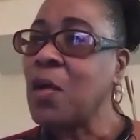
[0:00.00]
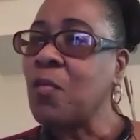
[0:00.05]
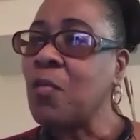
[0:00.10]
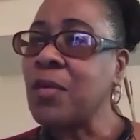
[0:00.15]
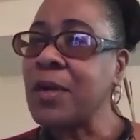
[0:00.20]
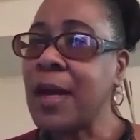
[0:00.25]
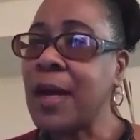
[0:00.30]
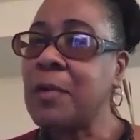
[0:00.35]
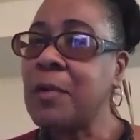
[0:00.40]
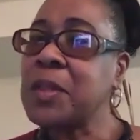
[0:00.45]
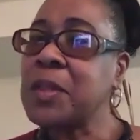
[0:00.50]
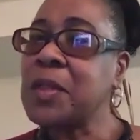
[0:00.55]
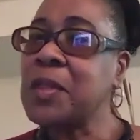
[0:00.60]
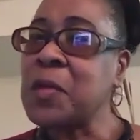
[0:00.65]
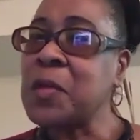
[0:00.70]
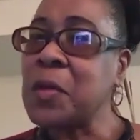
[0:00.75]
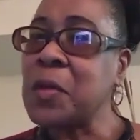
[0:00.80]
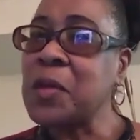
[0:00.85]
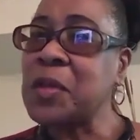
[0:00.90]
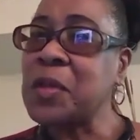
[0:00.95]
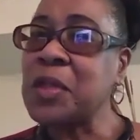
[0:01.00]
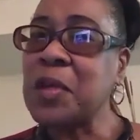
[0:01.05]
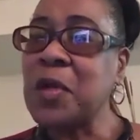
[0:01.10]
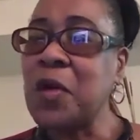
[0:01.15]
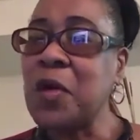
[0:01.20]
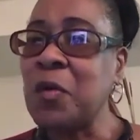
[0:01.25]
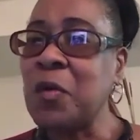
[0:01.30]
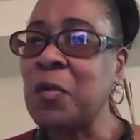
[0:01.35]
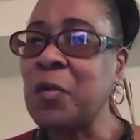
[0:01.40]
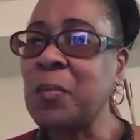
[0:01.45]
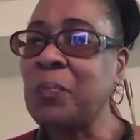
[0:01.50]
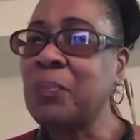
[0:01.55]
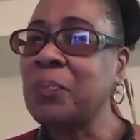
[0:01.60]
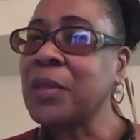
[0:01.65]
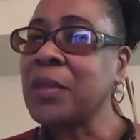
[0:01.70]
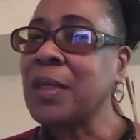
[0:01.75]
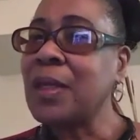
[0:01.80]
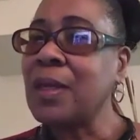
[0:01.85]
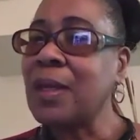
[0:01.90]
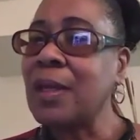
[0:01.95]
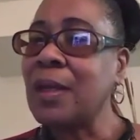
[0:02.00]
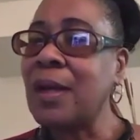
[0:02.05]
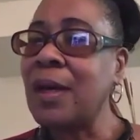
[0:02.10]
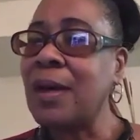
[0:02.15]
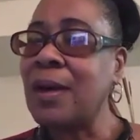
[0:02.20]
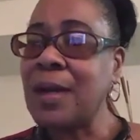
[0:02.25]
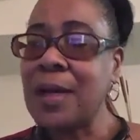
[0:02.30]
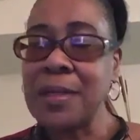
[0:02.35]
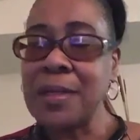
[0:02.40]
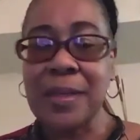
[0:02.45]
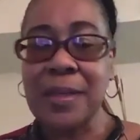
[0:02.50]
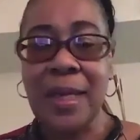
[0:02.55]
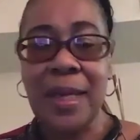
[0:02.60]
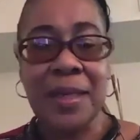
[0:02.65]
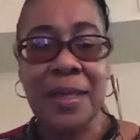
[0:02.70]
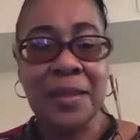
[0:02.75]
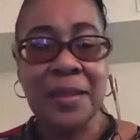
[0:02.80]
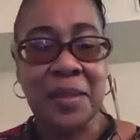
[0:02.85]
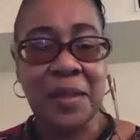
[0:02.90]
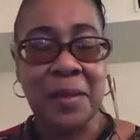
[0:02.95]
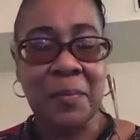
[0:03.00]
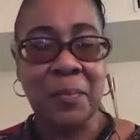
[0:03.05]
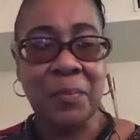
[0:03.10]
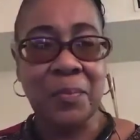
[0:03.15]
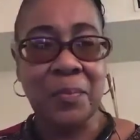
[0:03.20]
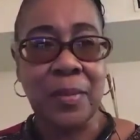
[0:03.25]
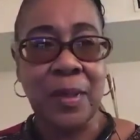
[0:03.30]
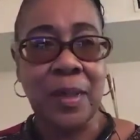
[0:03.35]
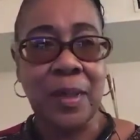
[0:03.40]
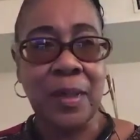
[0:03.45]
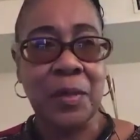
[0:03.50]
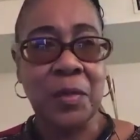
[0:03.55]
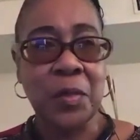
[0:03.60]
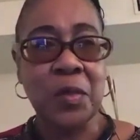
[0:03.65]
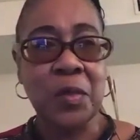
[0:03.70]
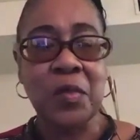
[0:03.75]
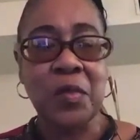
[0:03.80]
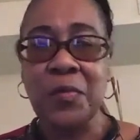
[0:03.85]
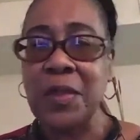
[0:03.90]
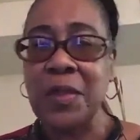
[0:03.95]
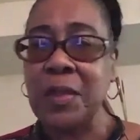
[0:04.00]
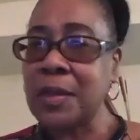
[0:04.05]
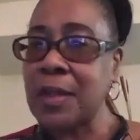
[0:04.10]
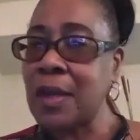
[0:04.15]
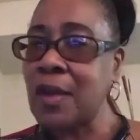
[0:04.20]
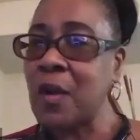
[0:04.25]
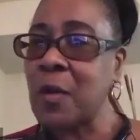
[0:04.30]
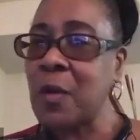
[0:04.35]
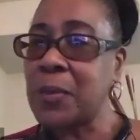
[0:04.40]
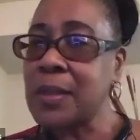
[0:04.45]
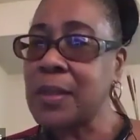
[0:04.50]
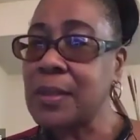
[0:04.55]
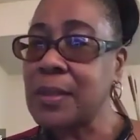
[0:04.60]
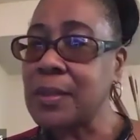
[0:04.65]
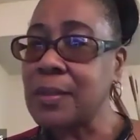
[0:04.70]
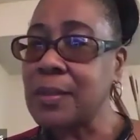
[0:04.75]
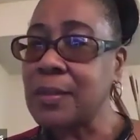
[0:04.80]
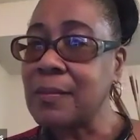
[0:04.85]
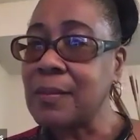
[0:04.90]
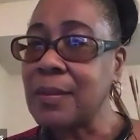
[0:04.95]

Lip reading: When I was in the nursing home, I signed up 2 of the therapists.